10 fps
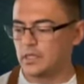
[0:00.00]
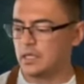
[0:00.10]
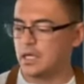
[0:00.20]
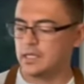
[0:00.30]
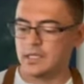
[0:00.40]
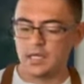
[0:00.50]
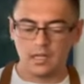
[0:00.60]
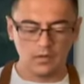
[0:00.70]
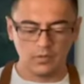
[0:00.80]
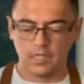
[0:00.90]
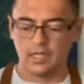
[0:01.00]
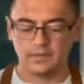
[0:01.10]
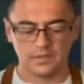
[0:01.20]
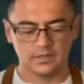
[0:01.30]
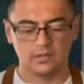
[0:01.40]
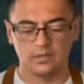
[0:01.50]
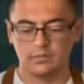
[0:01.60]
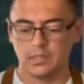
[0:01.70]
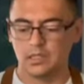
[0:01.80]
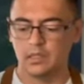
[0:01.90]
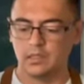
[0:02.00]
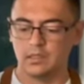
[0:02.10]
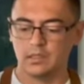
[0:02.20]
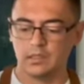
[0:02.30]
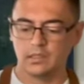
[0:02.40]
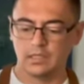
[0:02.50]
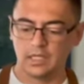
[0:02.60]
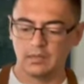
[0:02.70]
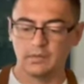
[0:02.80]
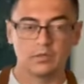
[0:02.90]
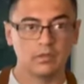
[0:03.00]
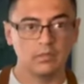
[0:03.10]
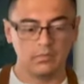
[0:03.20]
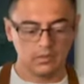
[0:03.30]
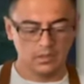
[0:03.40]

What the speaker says: And now we have some heavy cream.